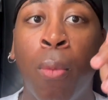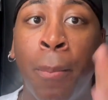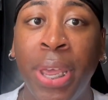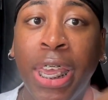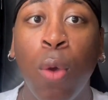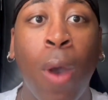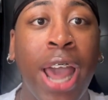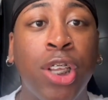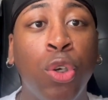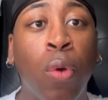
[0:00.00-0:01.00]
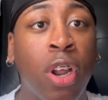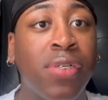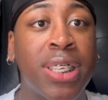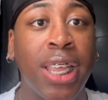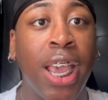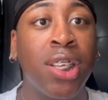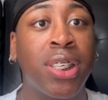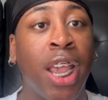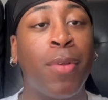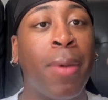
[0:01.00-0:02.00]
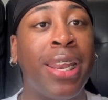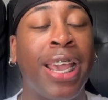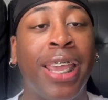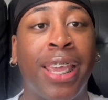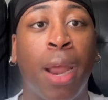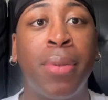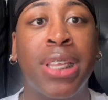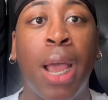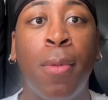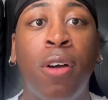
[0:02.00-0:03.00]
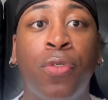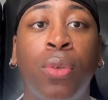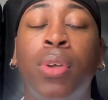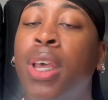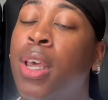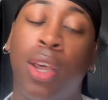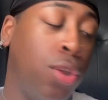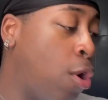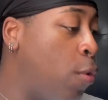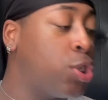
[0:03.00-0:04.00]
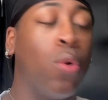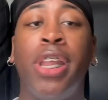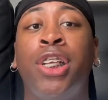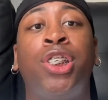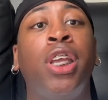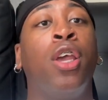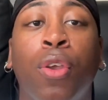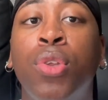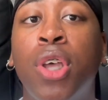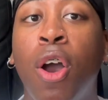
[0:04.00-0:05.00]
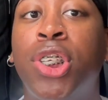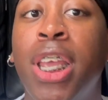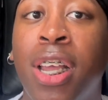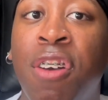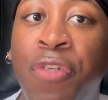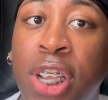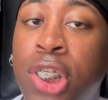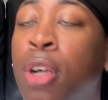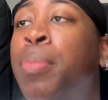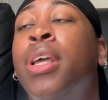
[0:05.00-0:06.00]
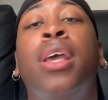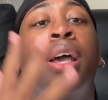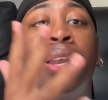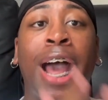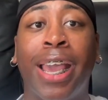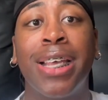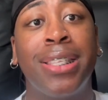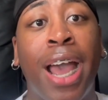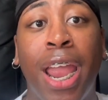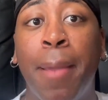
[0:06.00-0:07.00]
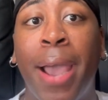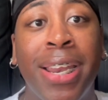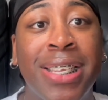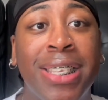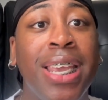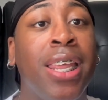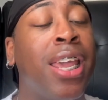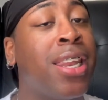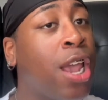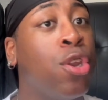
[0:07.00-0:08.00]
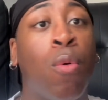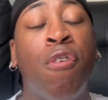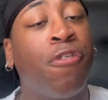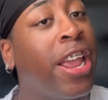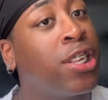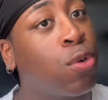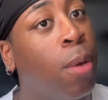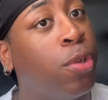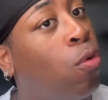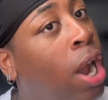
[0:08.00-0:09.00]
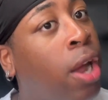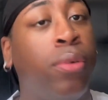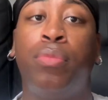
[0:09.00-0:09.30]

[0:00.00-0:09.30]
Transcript: Biggie, why did you run off the stage saying they might not get camera time off you? You always doing that shit. You talk shit in the confessional, but I guess not everybody done seen it, and now you don't want to fight and screw up the ground.